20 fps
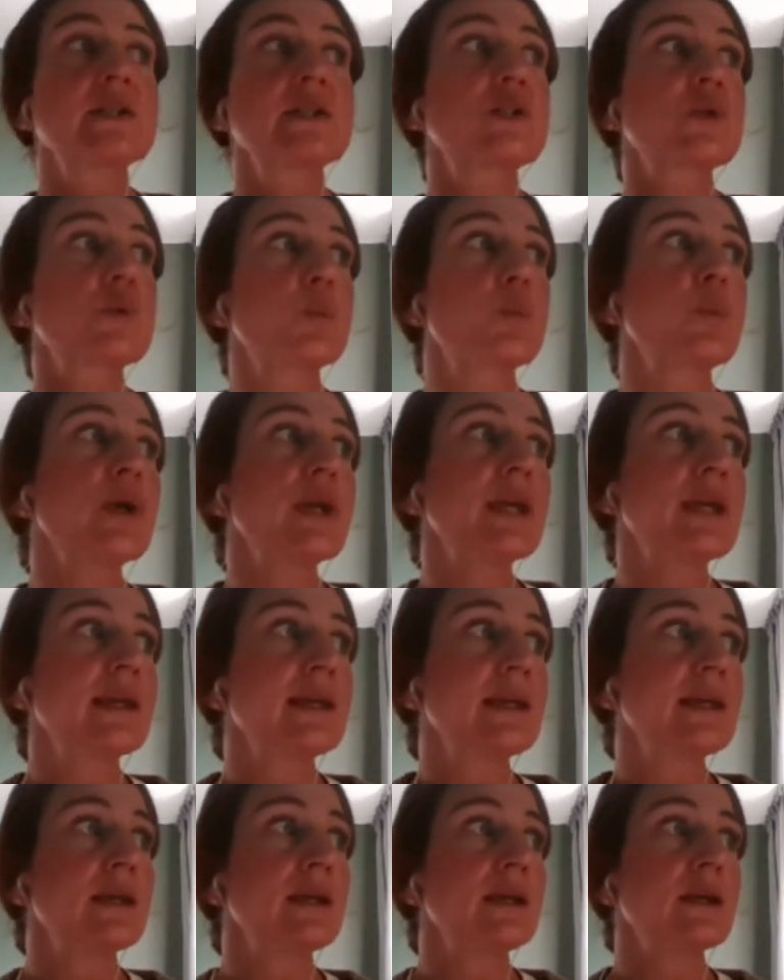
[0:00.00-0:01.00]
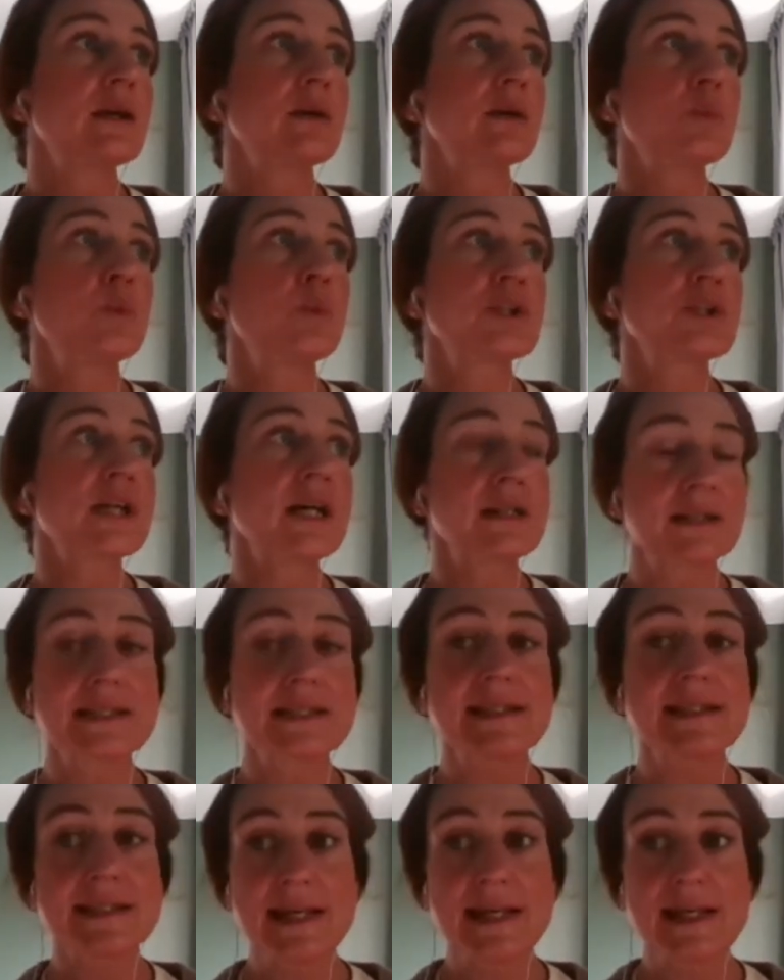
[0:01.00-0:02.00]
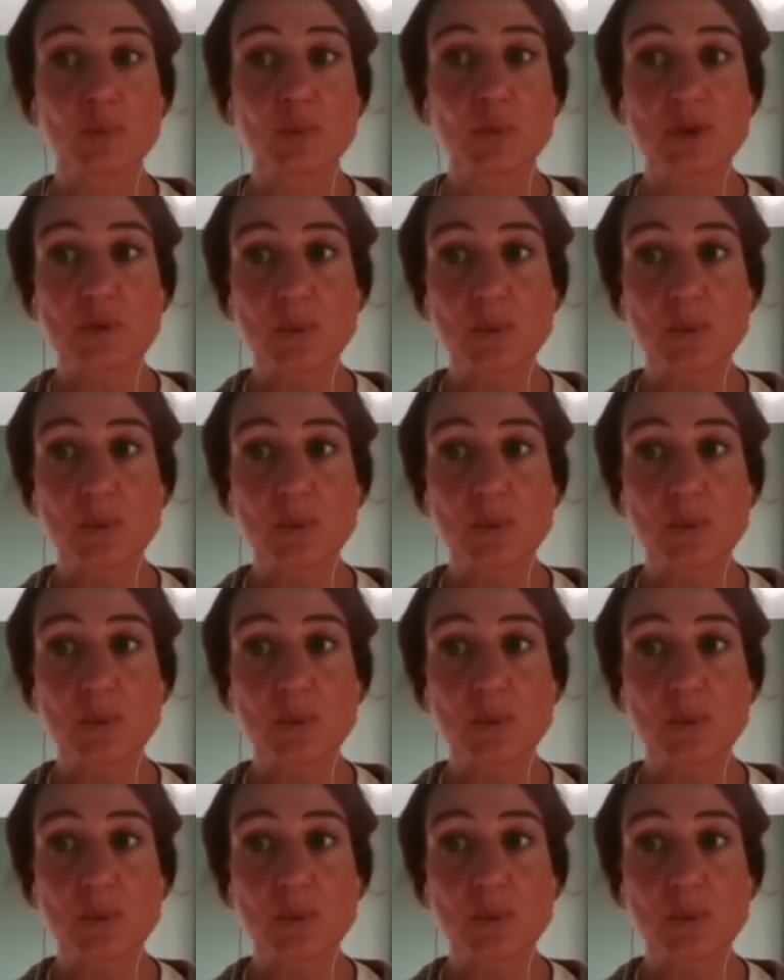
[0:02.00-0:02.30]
So we would understand